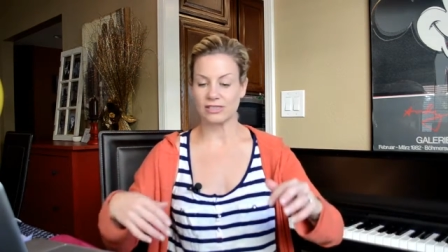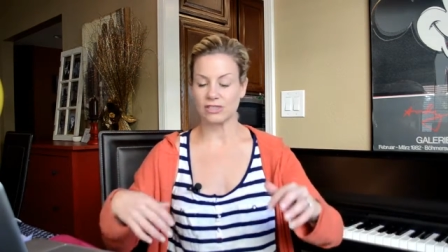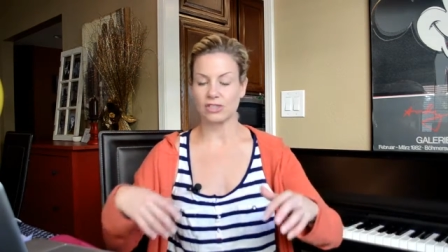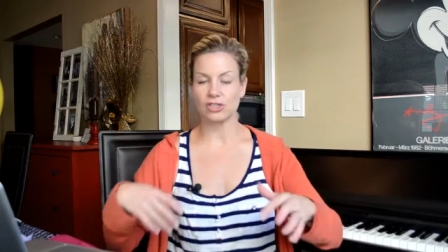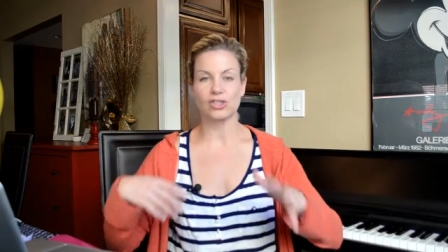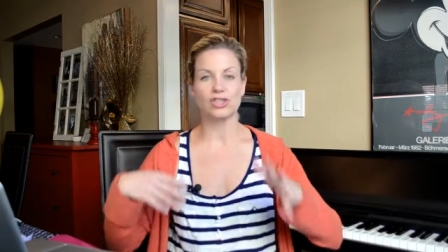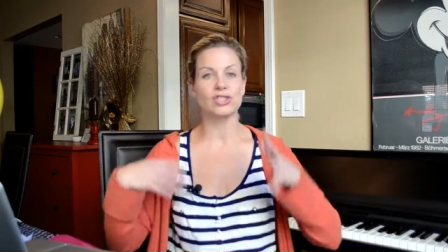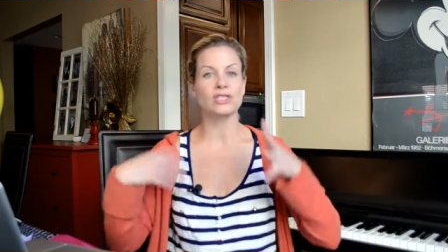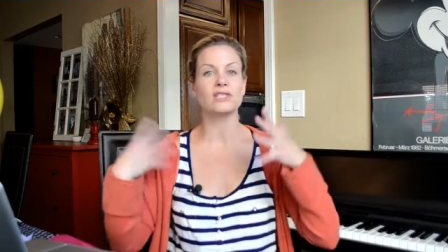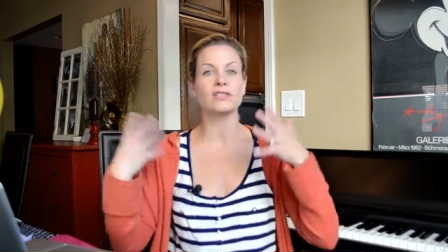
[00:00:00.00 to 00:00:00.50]
This
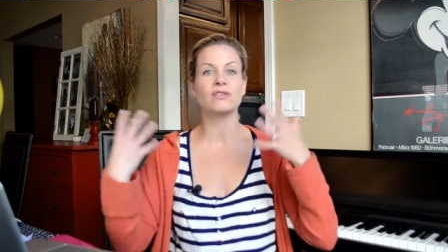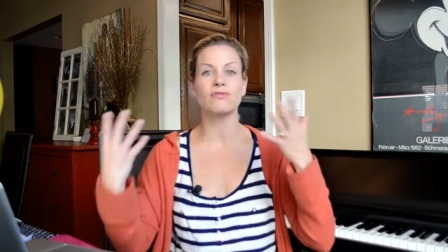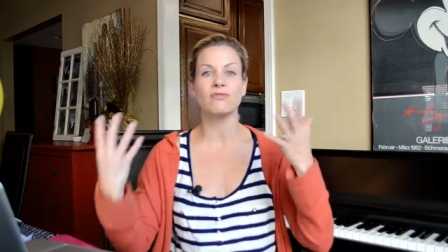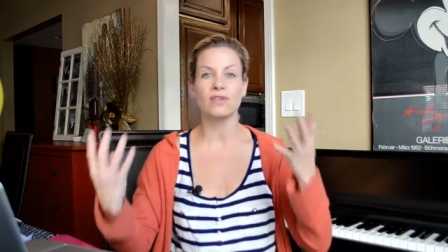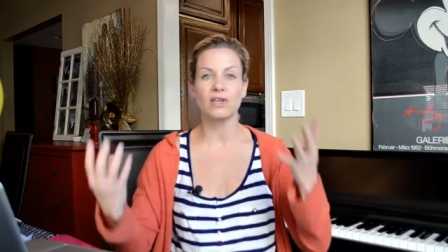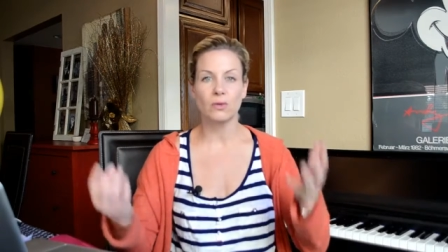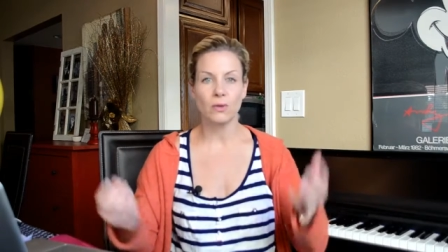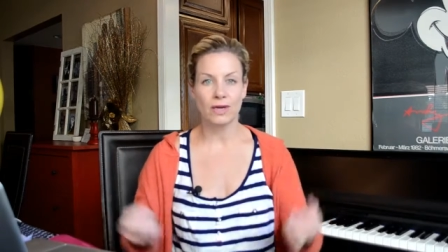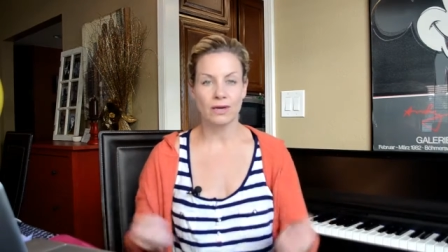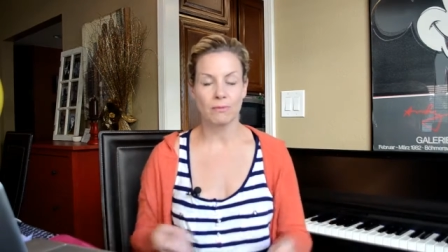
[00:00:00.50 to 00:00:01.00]
is just to
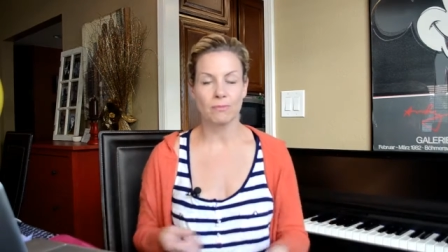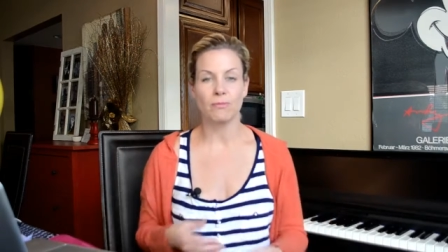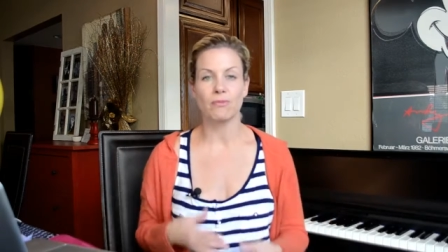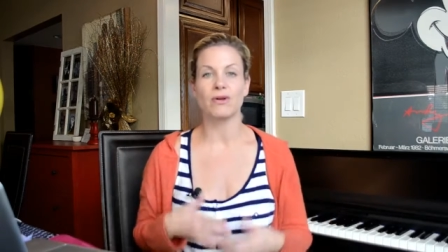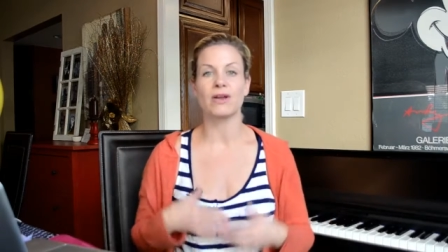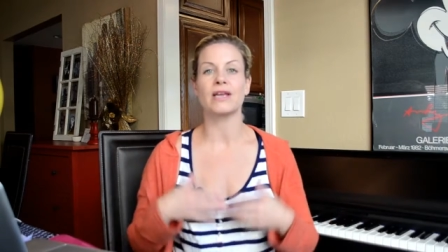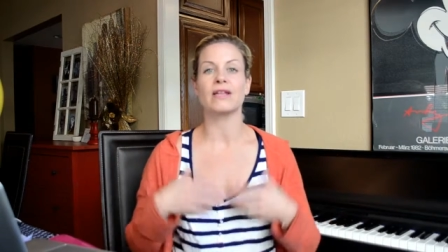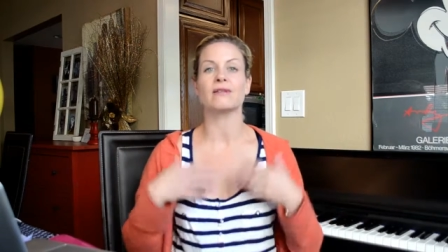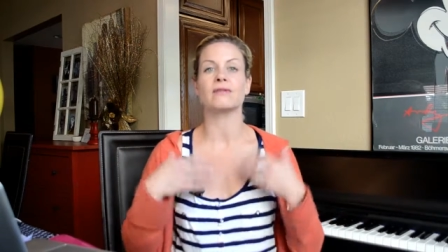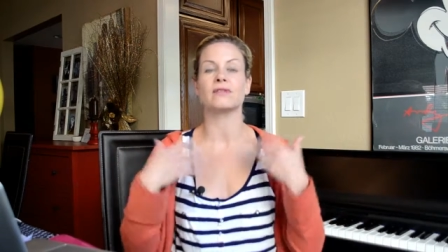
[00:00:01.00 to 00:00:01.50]
feel what
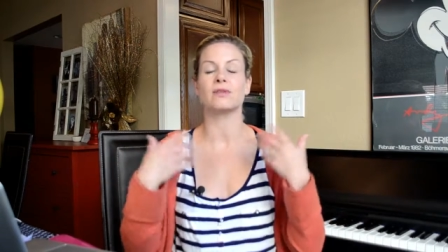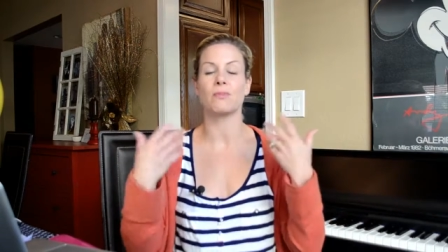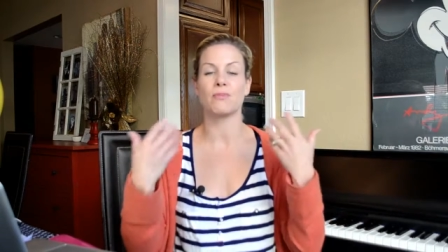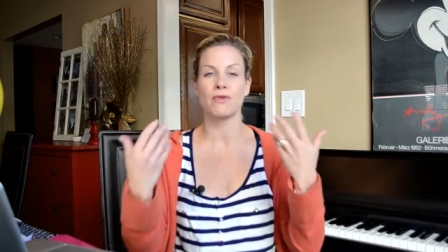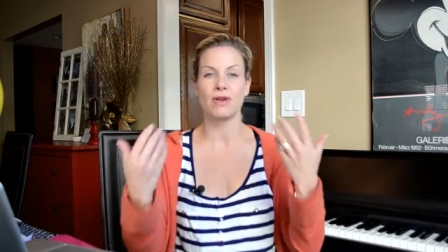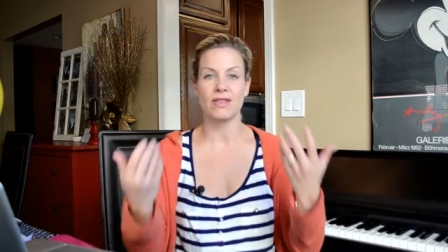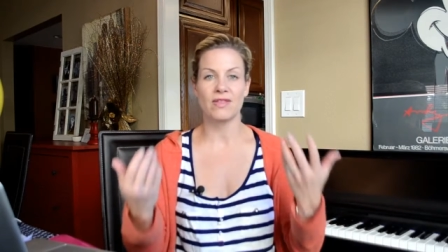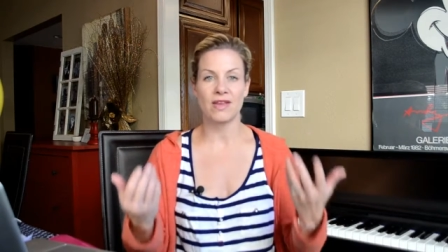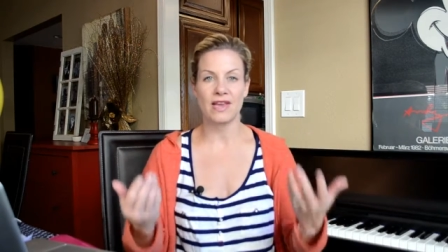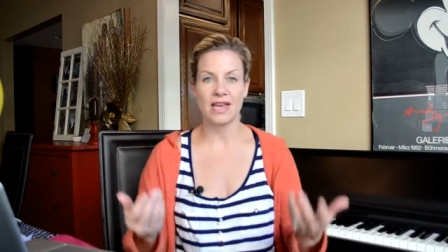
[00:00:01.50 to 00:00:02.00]
the
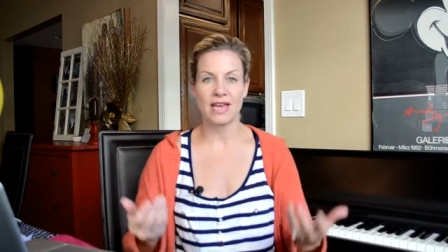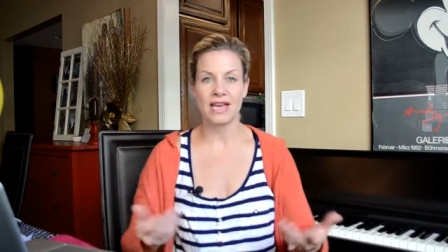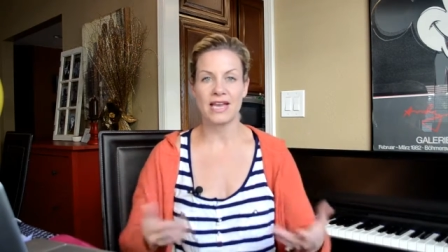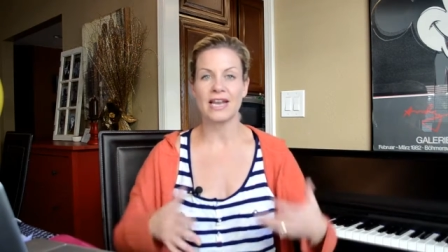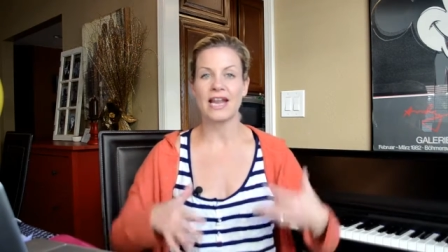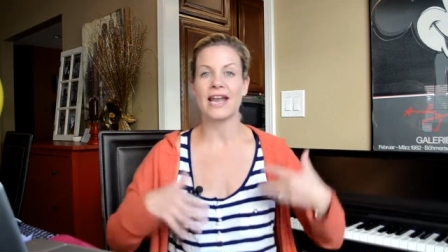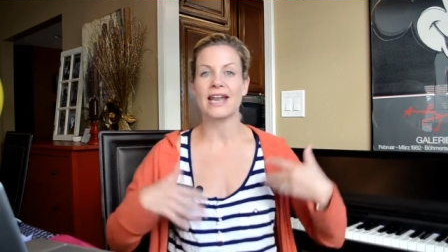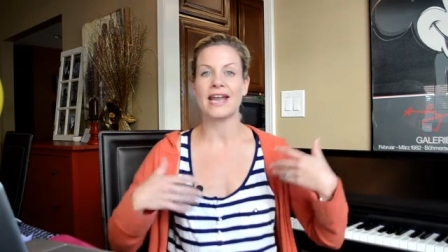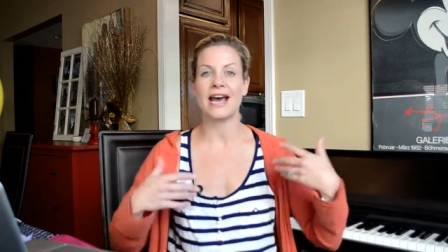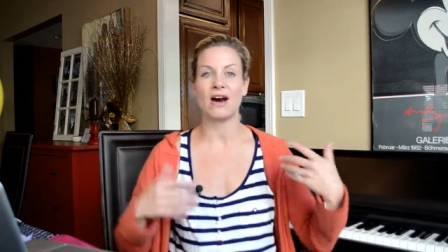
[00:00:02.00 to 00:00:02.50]
breathing
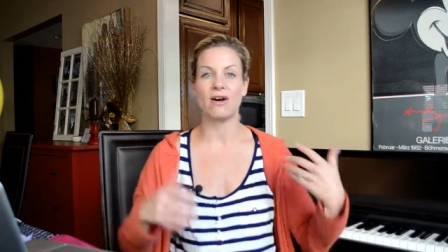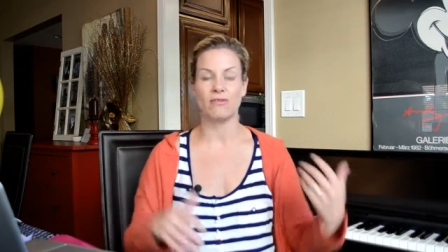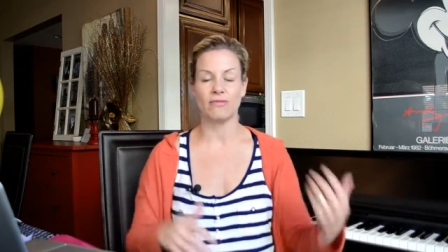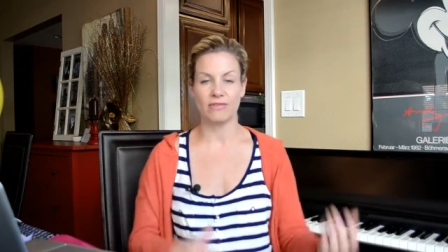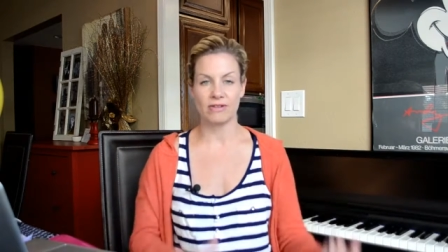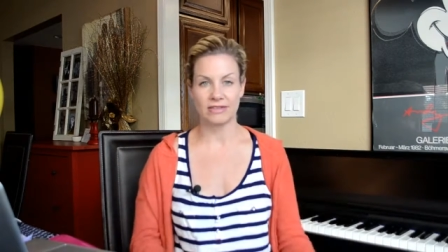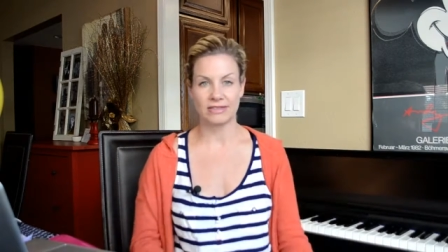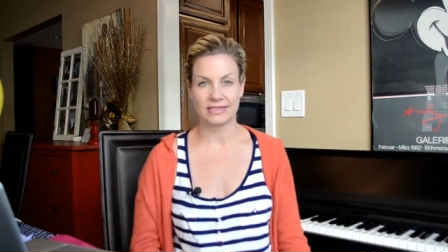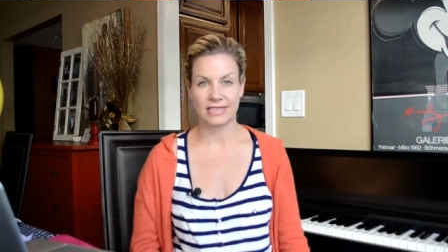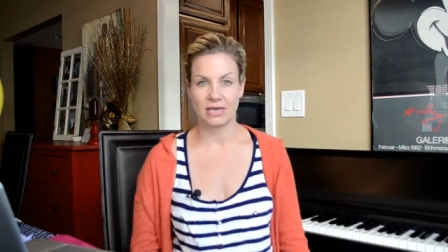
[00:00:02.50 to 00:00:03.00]
in and out
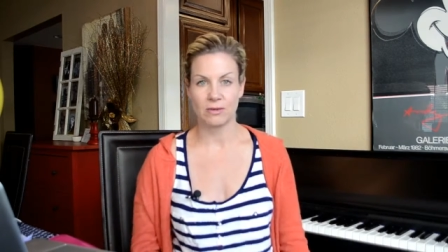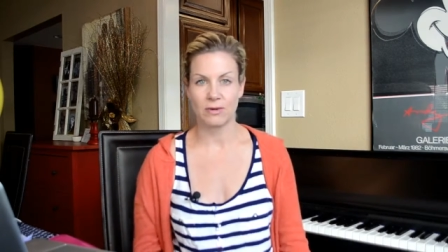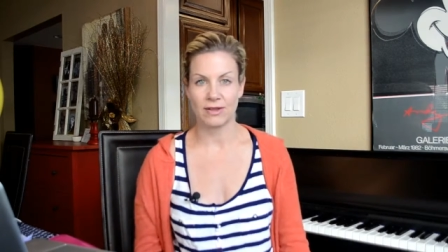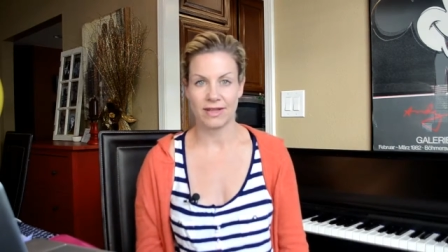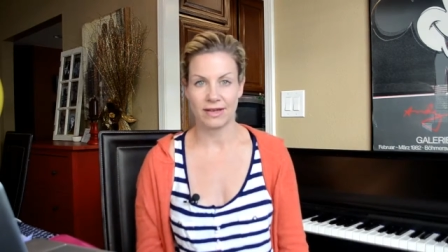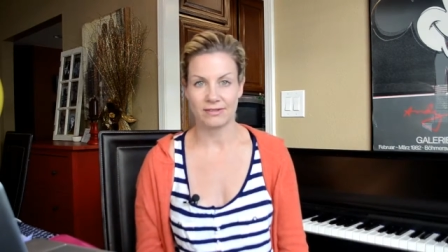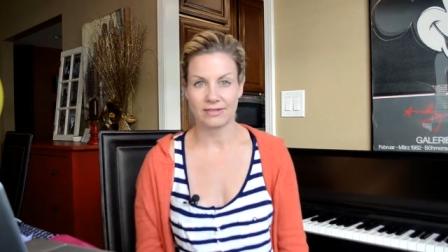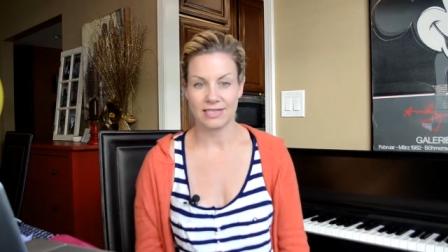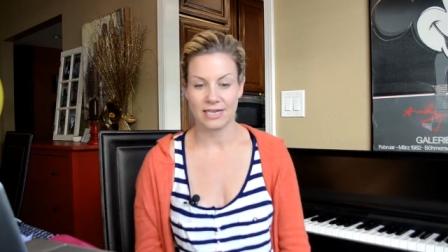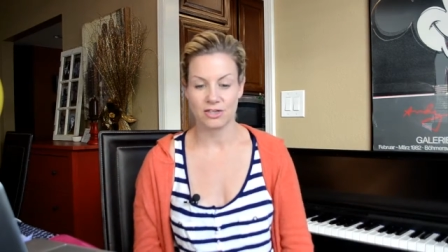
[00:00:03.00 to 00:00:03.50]
feels like
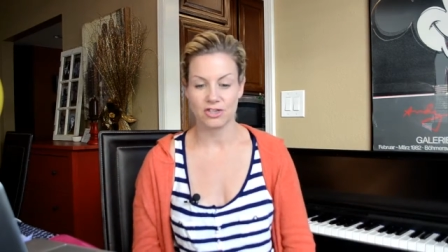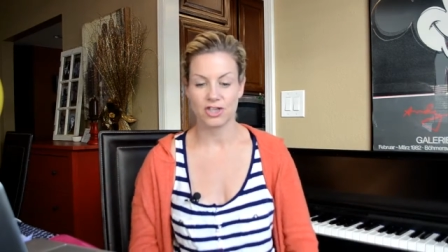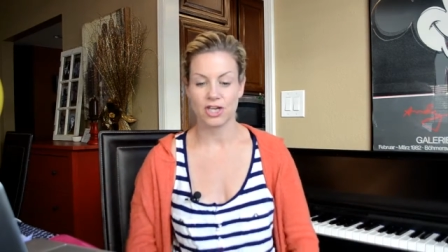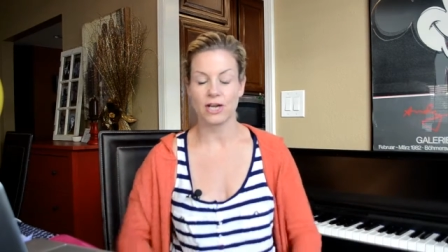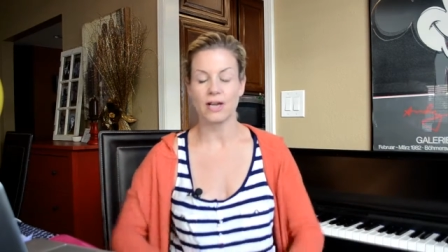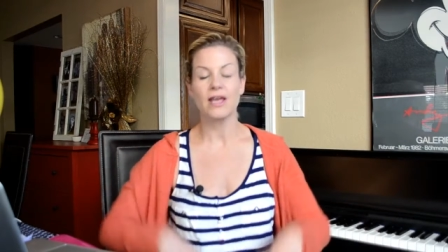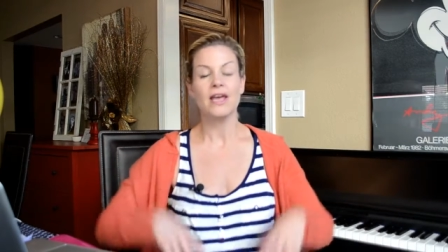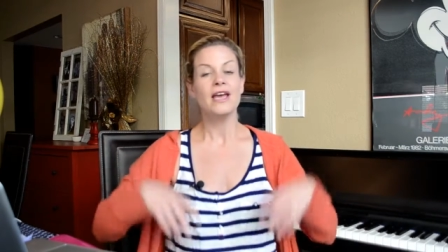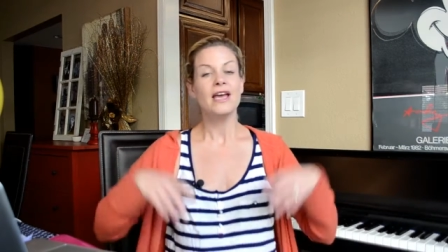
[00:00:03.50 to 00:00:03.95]
without tension.